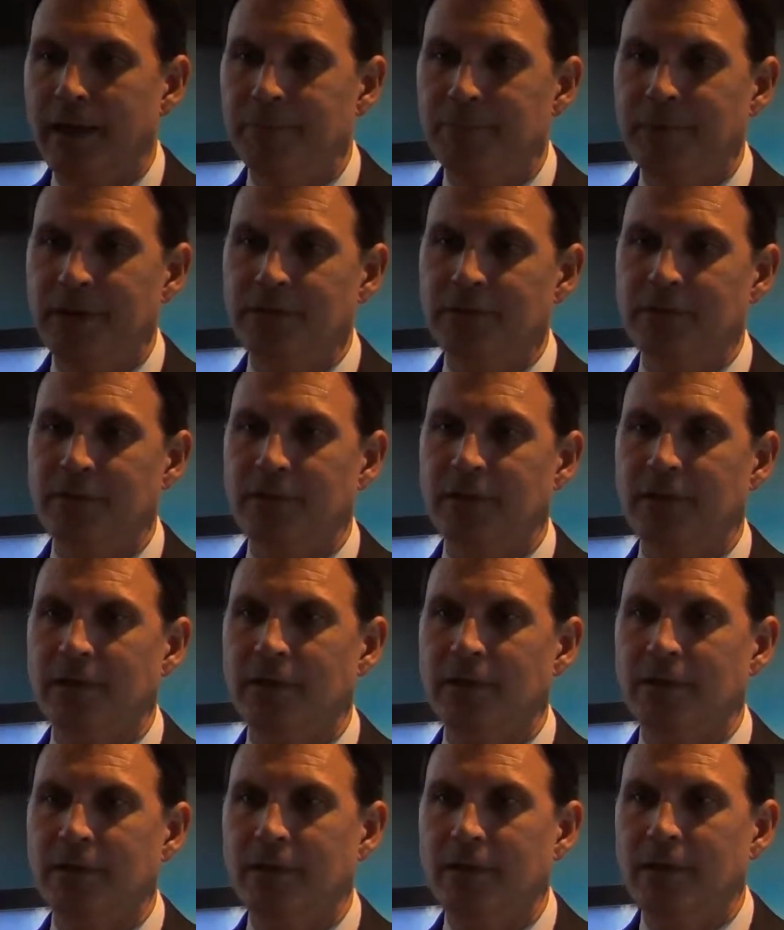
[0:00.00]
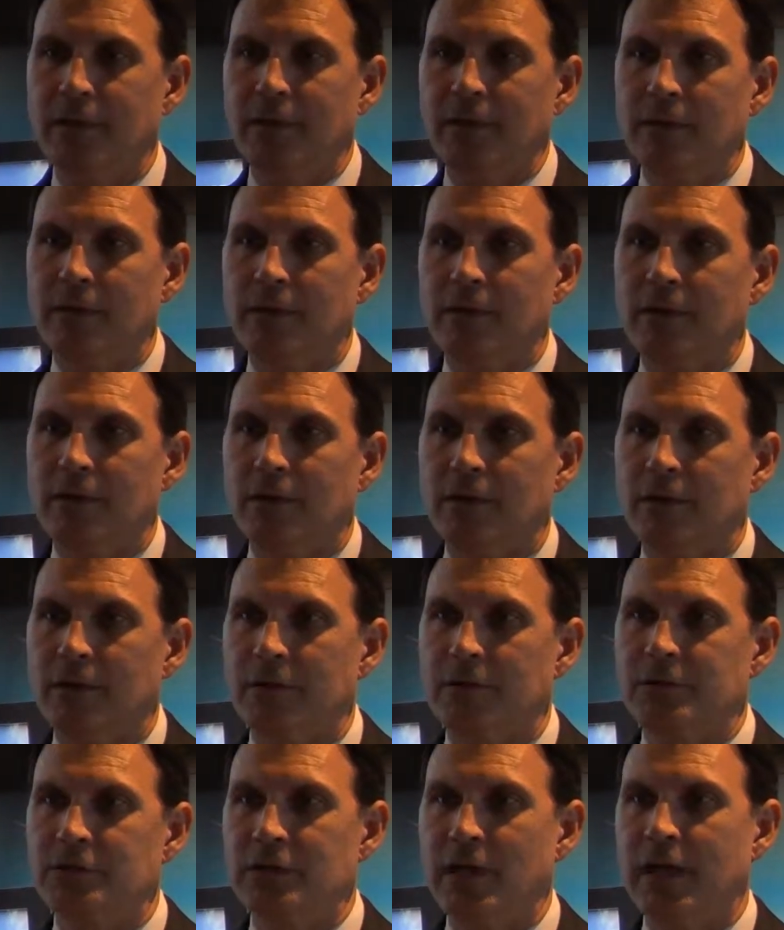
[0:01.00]
Basically,
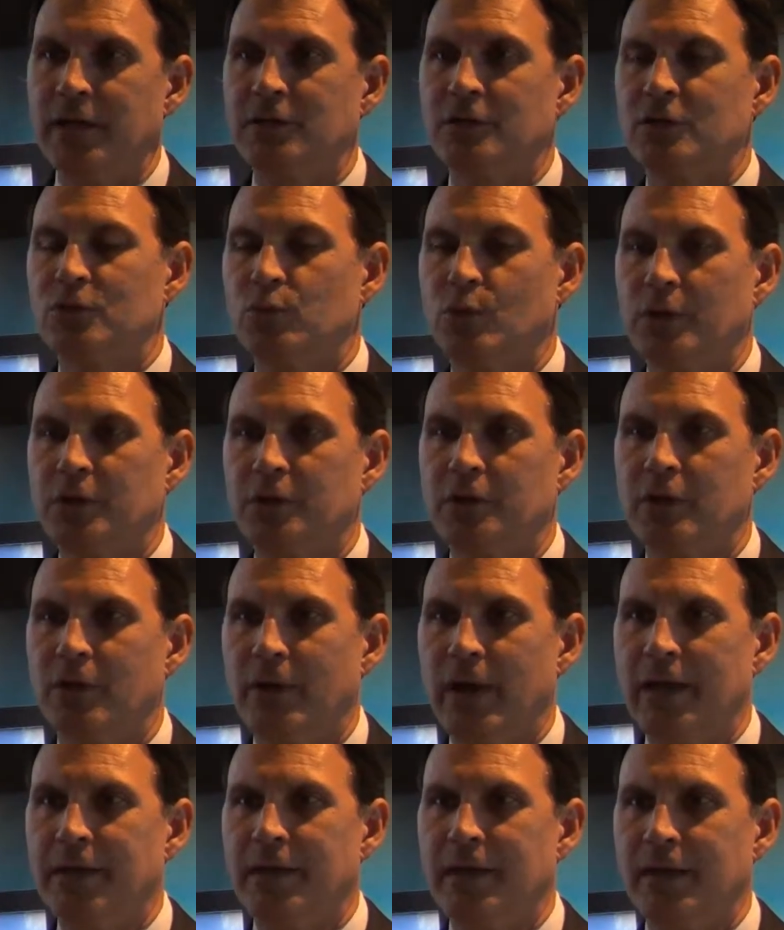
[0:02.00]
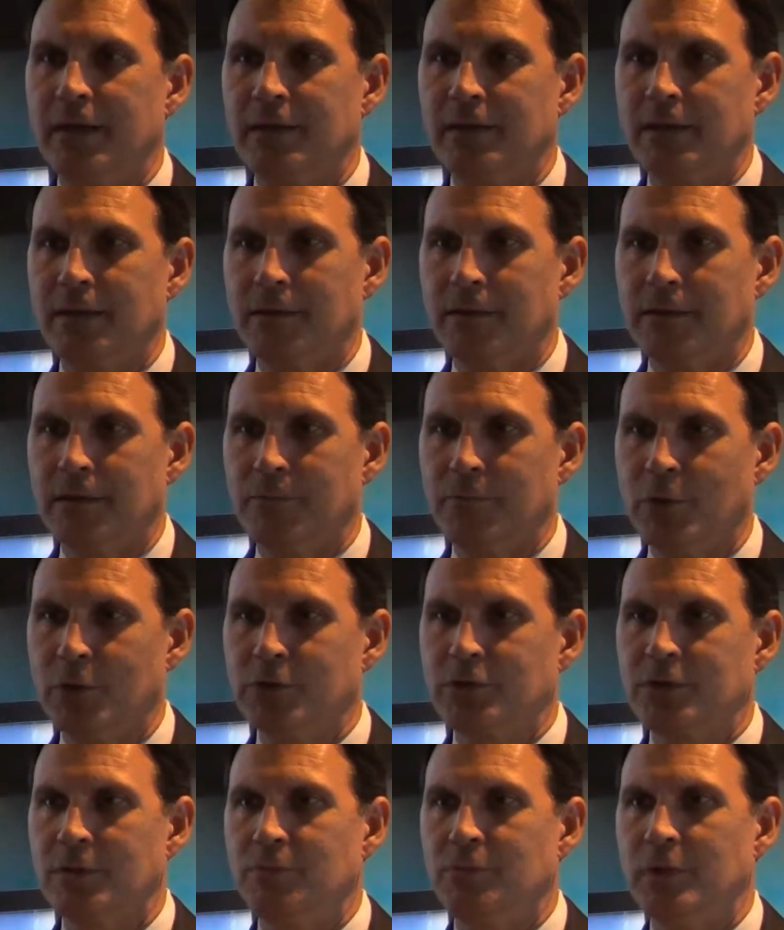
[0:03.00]
our scientists wanted to know how they could get the
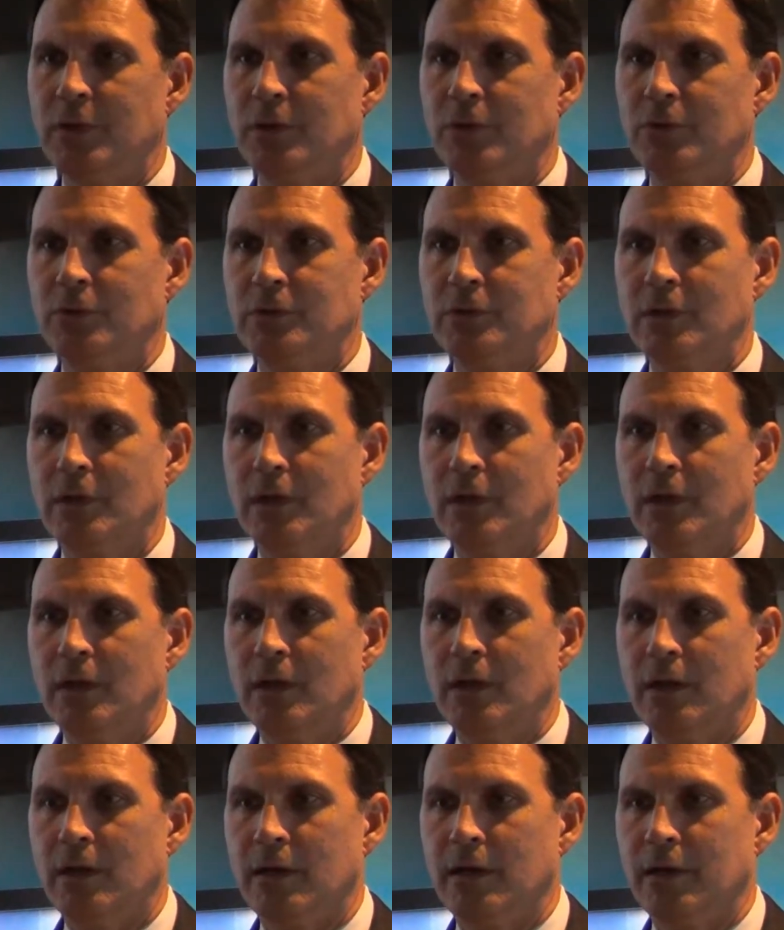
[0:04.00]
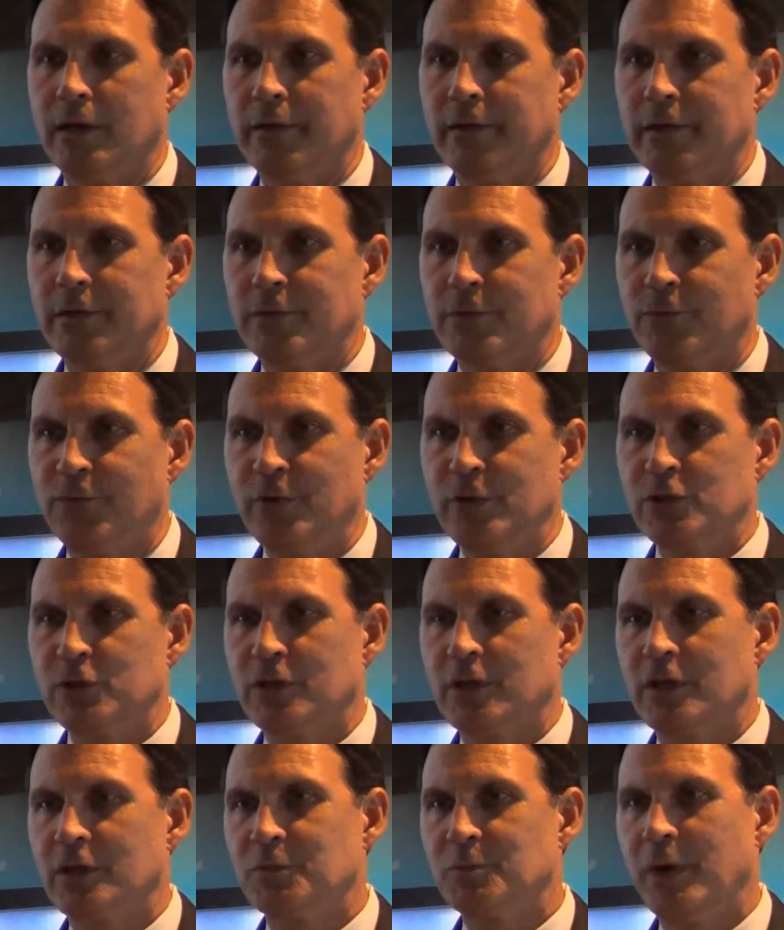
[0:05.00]
most compute as
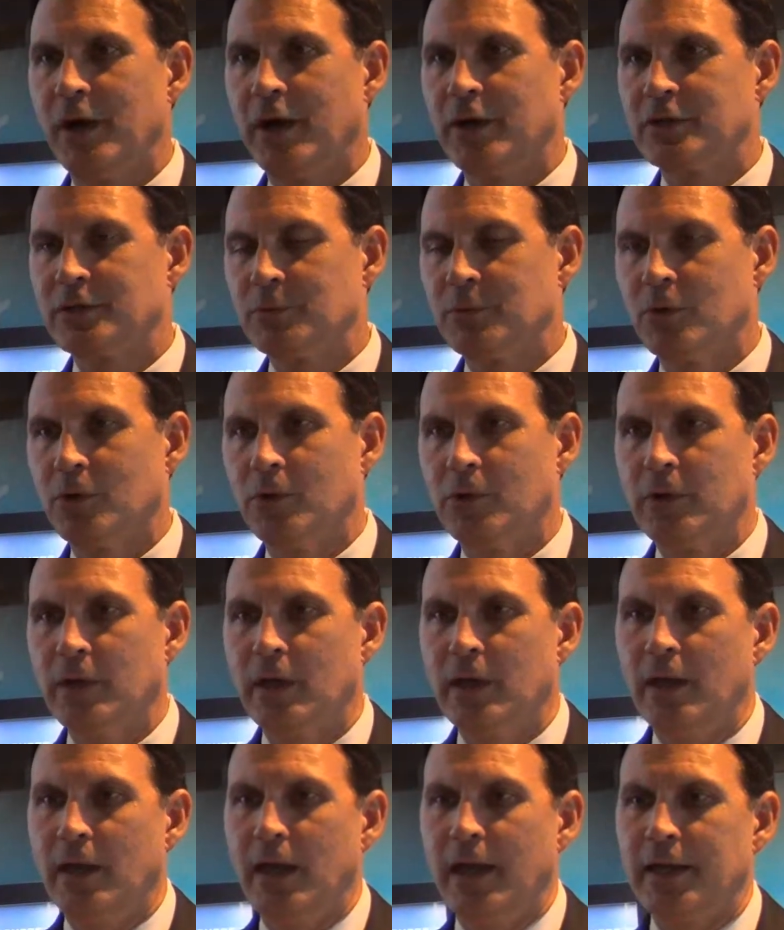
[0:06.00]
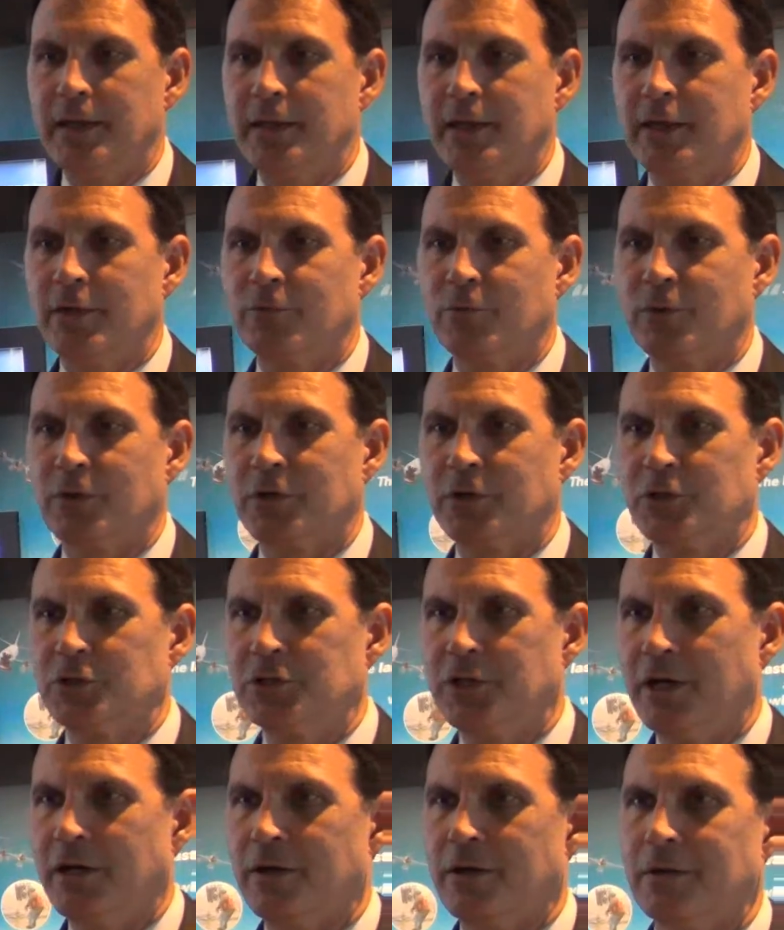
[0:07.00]
efficiently as possible, and then if we're going to
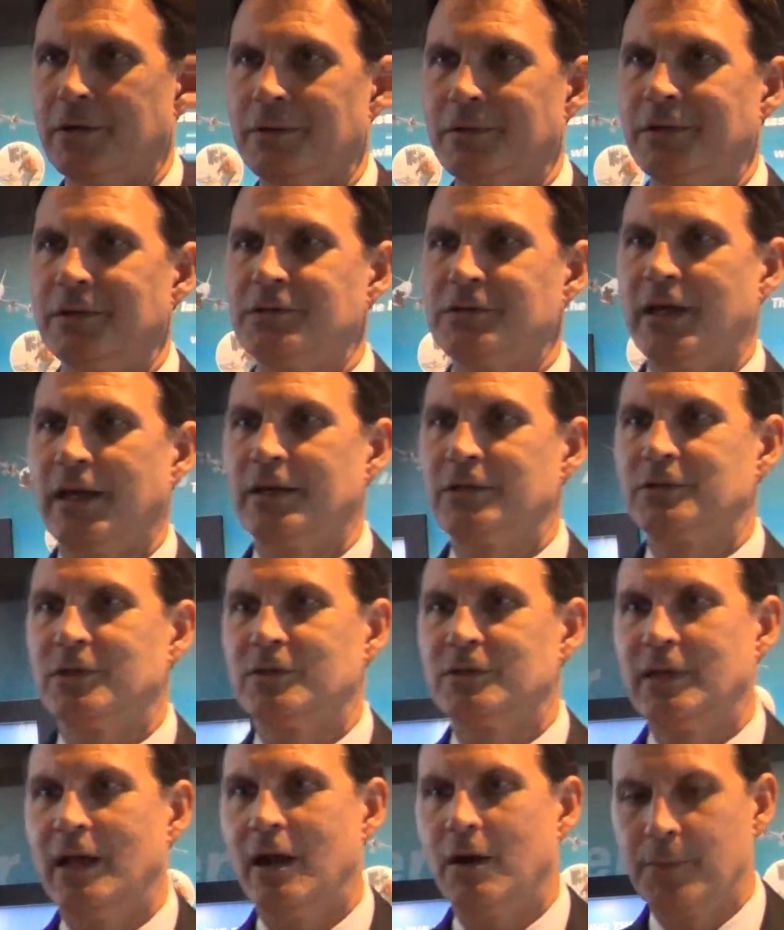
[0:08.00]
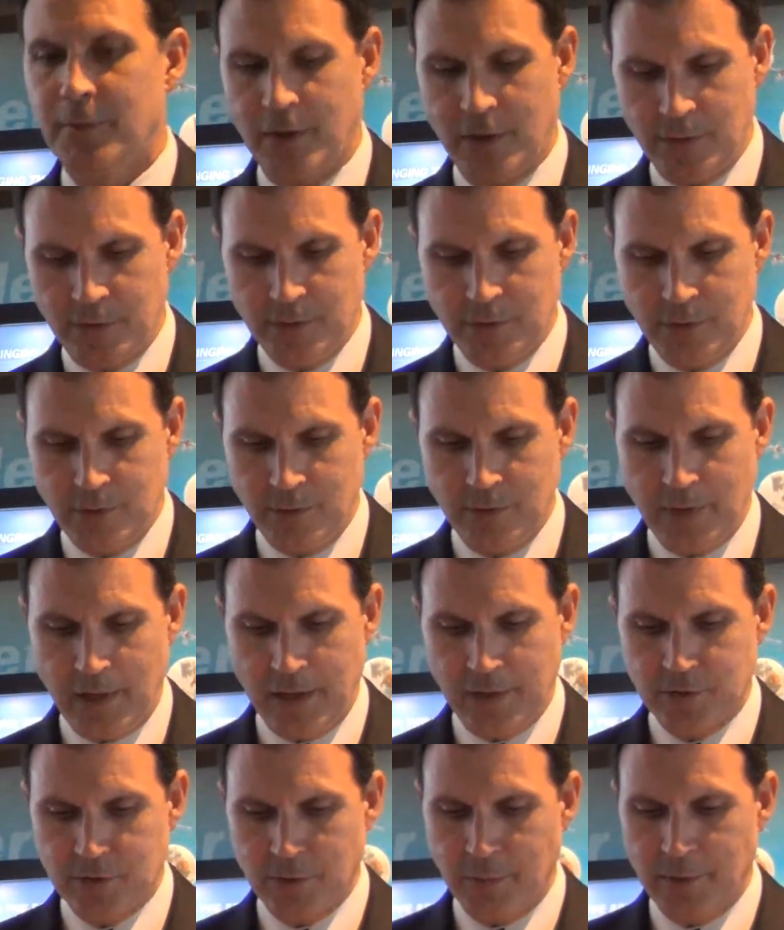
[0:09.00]
share these assets, how are we going to do
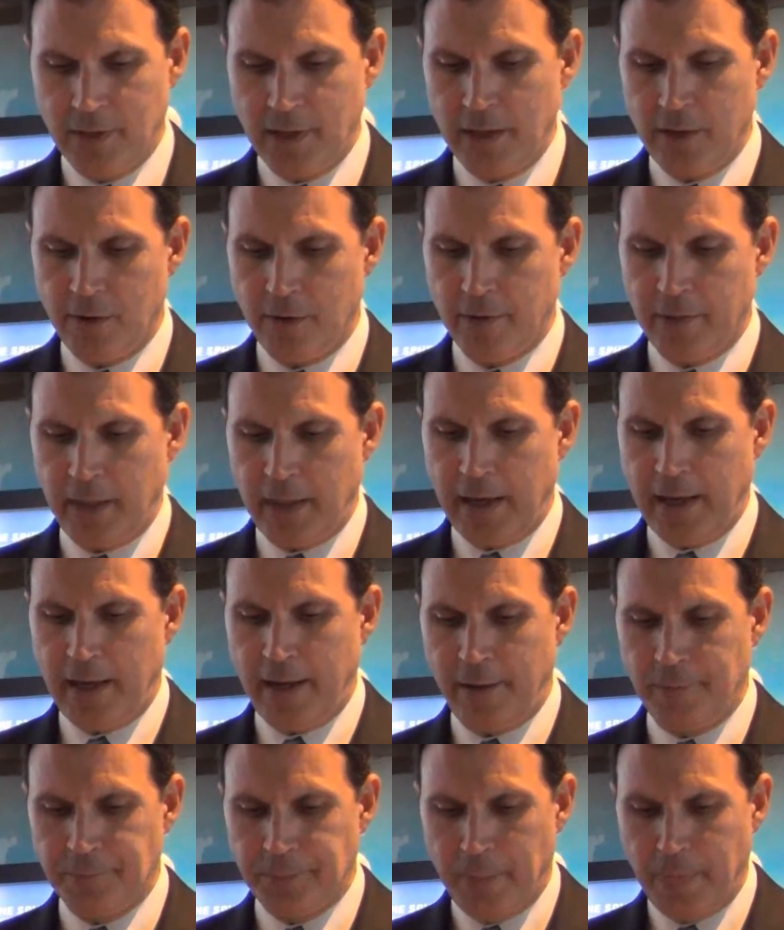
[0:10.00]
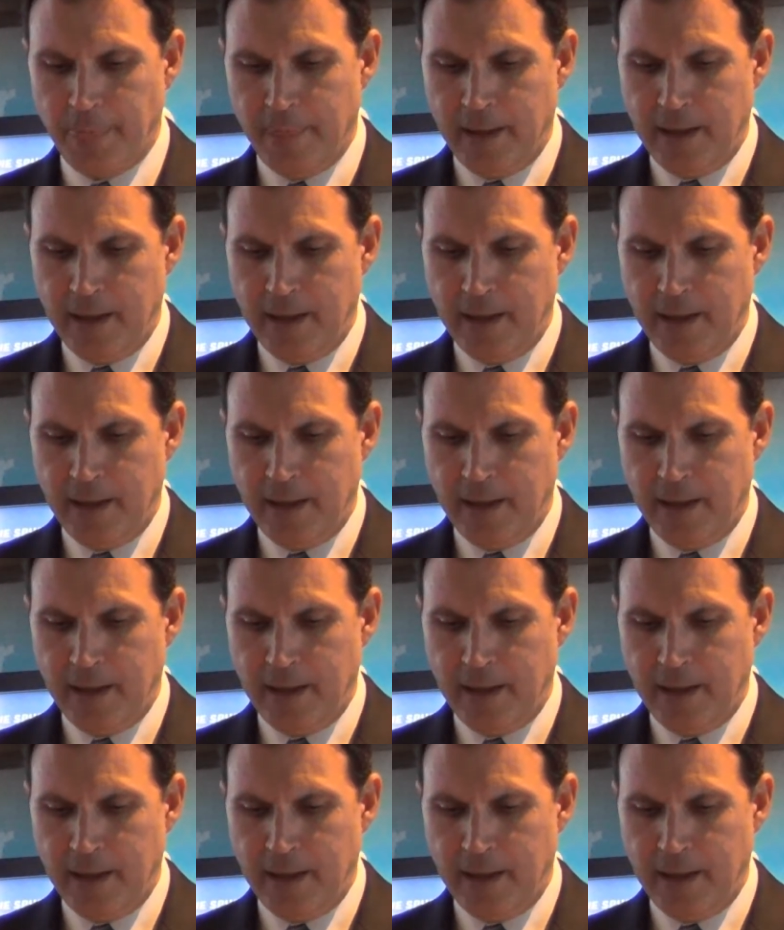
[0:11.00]
that? So we laid all that out.